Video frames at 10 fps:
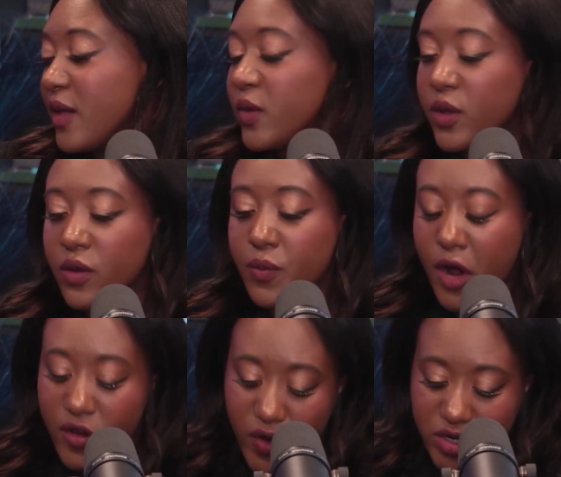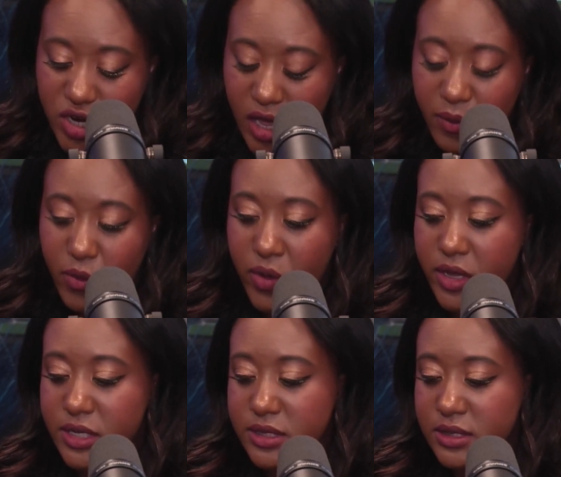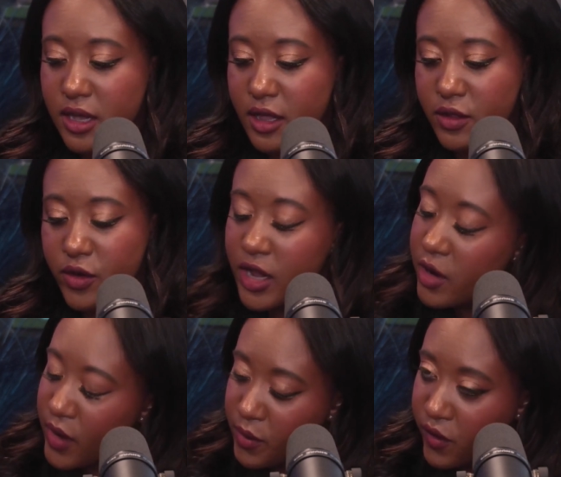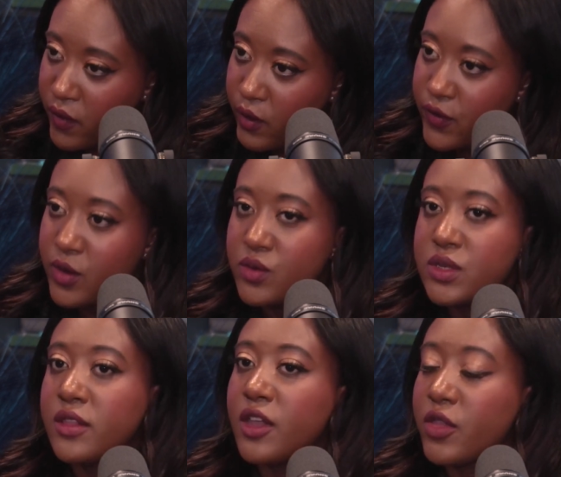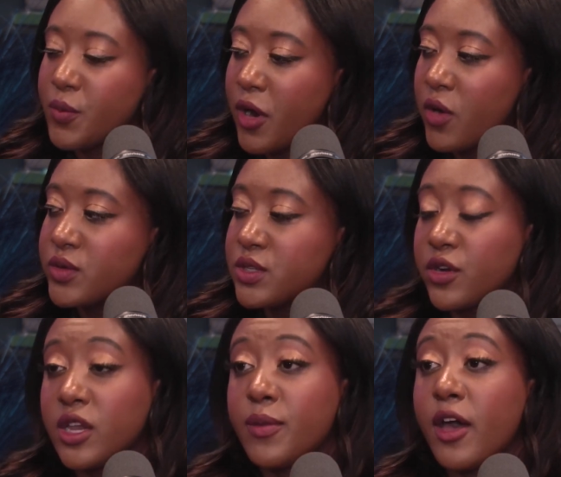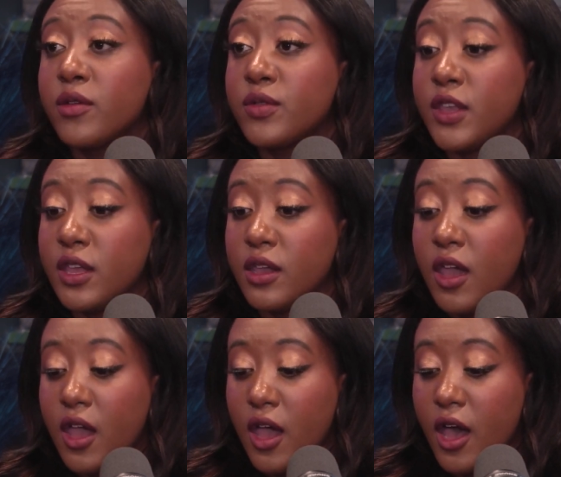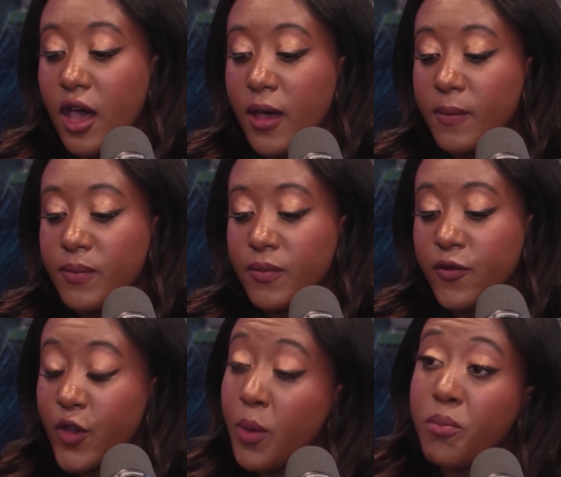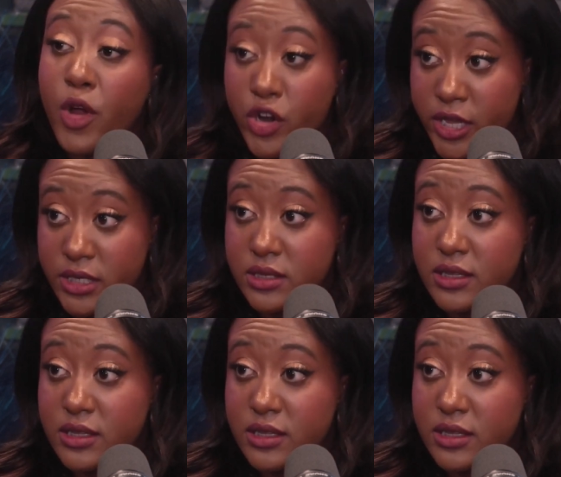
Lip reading: and part of our job was learning how to write movie reviews, and the other part was learning about the film market